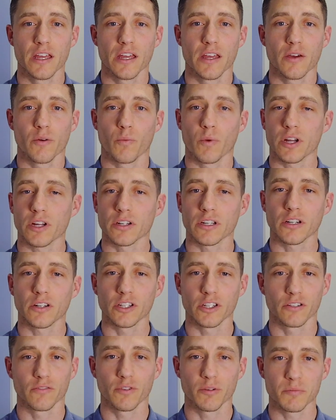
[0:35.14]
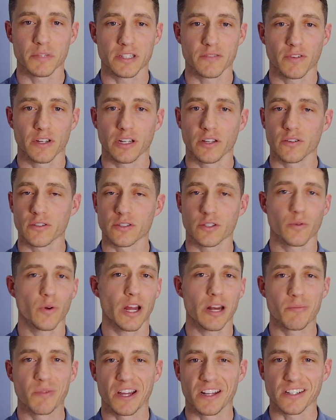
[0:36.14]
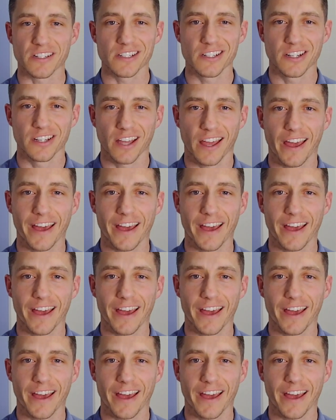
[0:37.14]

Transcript: what you're going to learn from this video is quite a bunch.